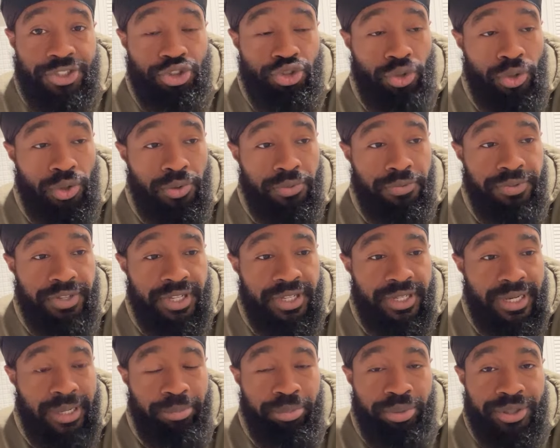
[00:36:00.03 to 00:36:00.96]
drove
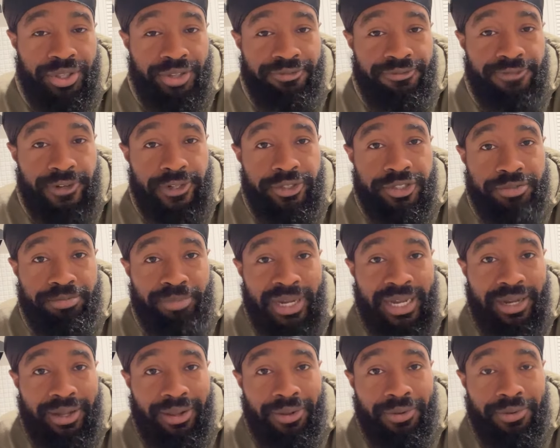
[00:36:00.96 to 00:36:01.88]
yet. I put the first
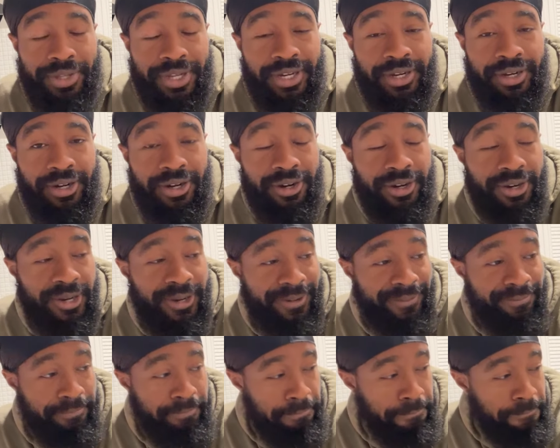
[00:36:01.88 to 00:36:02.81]
mile on that car.
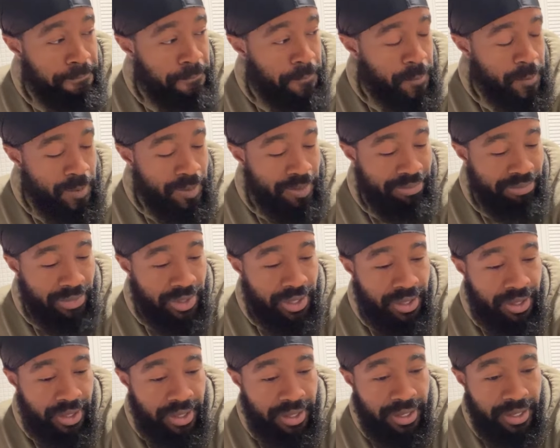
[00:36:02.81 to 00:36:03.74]

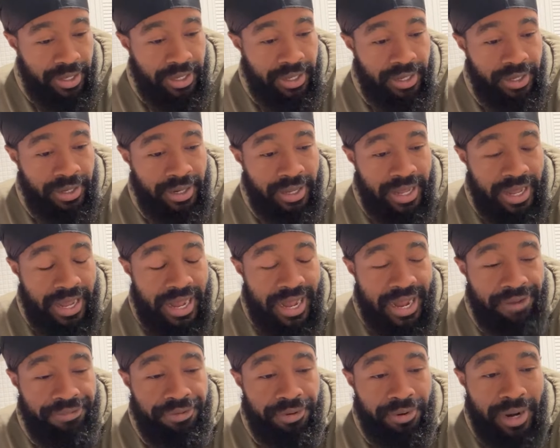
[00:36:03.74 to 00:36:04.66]
And
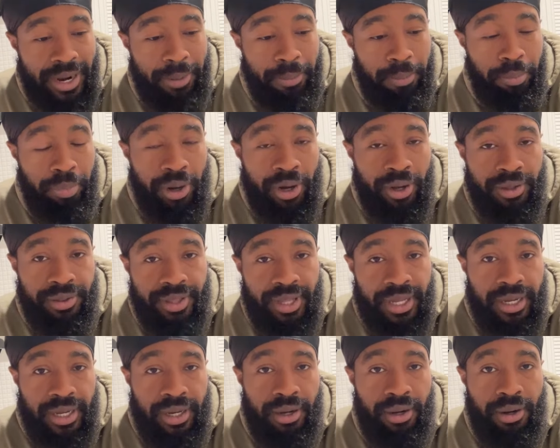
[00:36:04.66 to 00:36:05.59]
after I bought
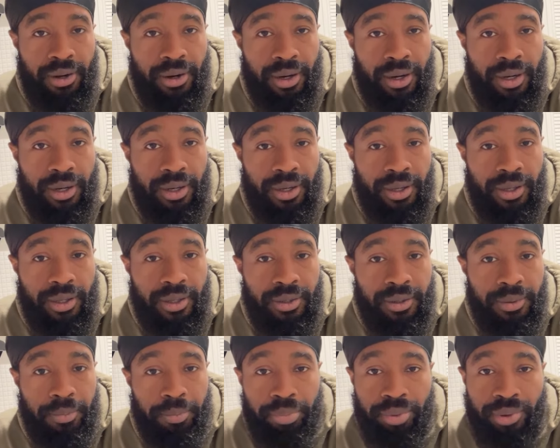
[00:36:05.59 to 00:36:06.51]
that car,
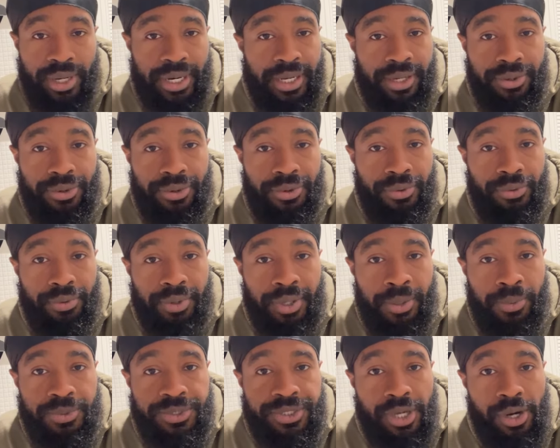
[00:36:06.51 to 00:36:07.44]
brand new, it
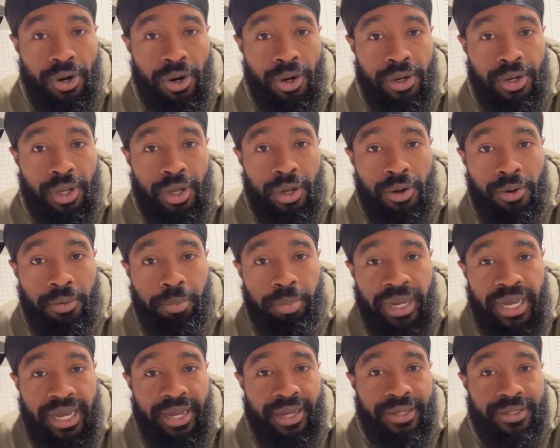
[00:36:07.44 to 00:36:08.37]
was hard to go
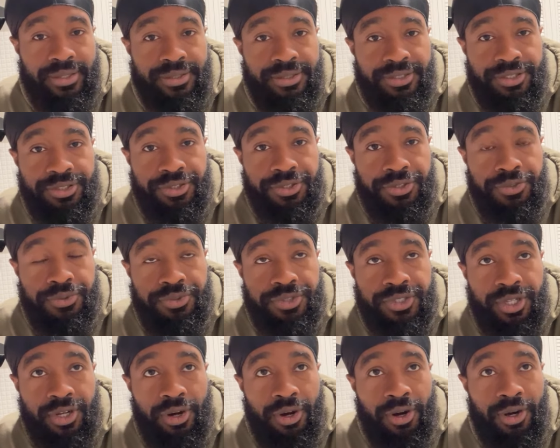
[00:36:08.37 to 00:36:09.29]
back to used
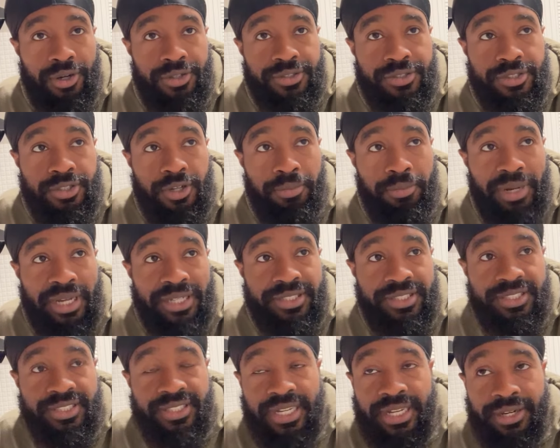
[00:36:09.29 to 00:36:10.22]
cars. So my
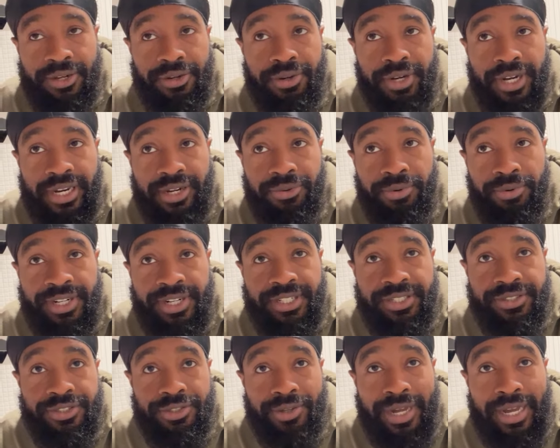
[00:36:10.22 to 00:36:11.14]
standard had
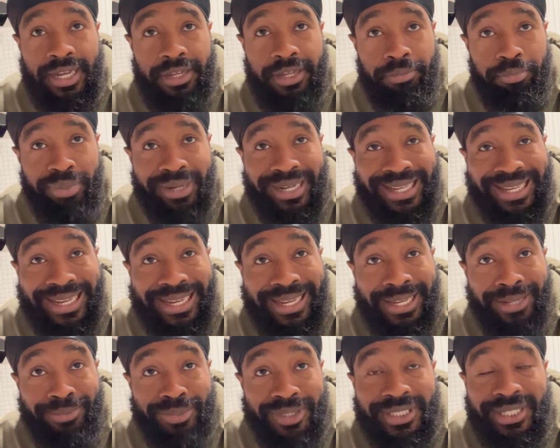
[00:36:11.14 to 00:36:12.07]
raised. So I had
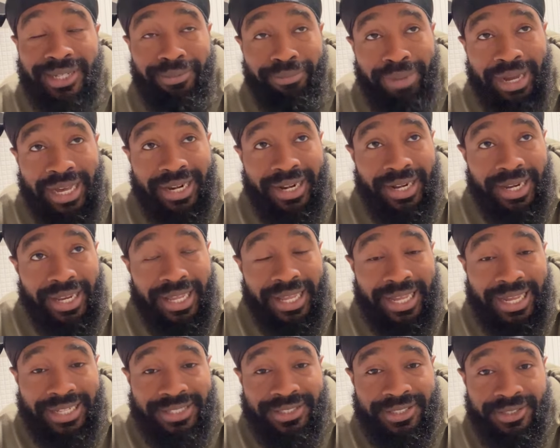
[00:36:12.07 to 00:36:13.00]
became somebody that
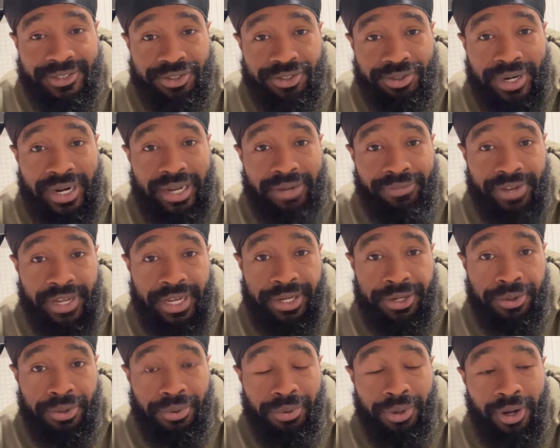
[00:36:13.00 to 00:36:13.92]
has to drive a
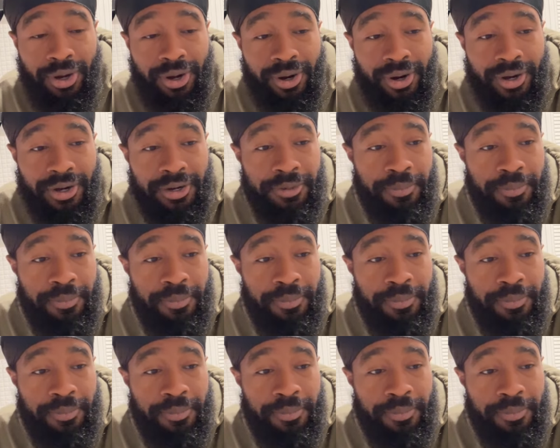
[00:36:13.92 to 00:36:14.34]
new car.